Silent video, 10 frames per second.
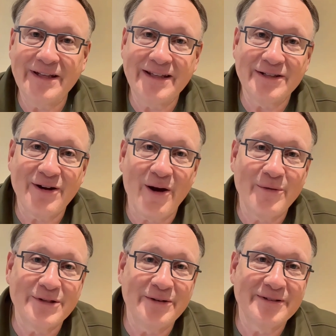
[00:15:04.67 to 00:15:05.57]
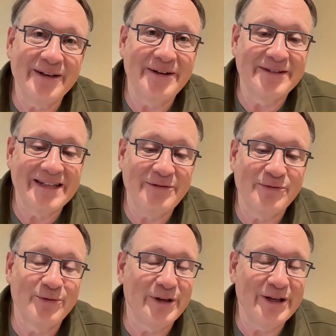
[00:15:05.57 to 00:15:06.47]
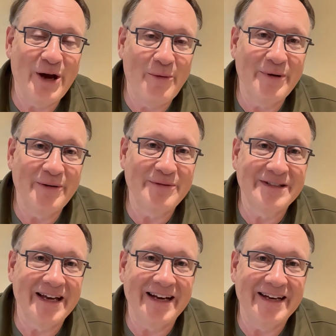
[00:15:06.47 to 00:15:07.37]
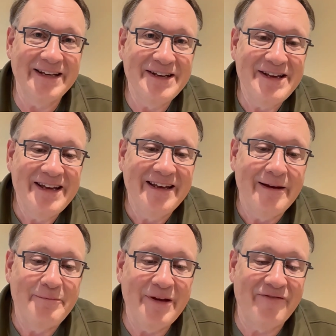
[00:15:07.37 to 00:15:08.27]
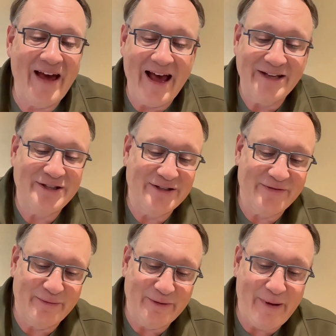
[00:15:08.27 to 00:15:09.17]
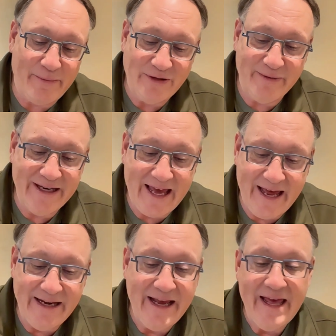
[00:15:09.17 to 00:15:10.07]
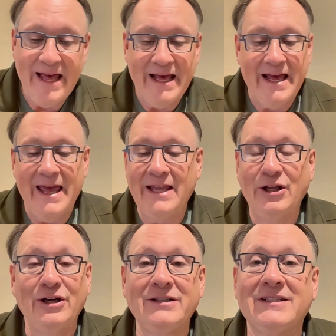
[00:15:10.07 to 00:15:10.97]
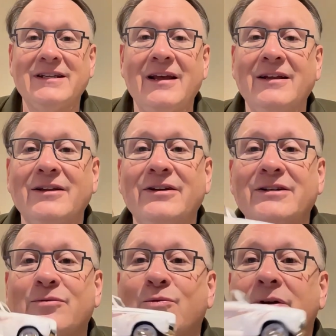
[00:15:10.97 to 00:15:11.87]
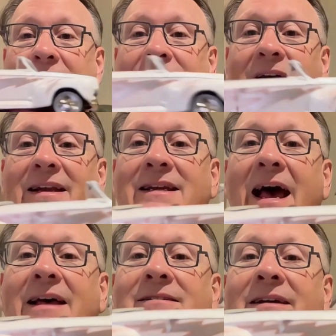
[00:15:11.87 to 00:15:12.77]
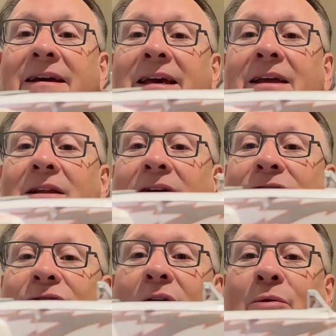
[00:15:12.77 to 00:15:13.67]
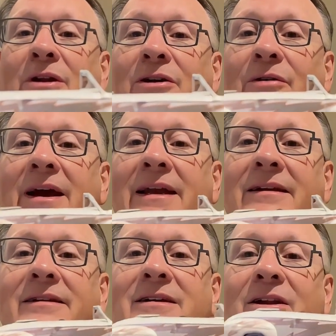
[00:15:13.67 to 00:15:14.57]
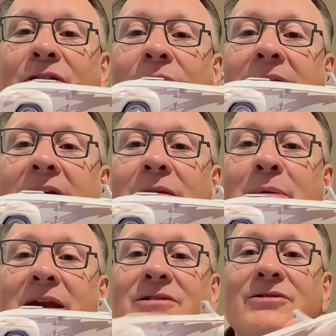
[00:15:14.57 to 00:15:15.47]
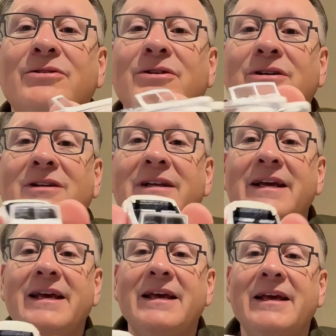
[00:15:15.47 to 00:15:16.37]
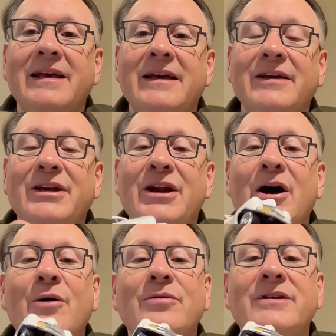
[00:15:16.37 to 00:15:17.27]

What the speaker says: car was so slow, because I was really hoping it was gonna be fast just from good memories. But again, Looks really fantastic. It would look great. It's going to look great on the pedestal. You know, the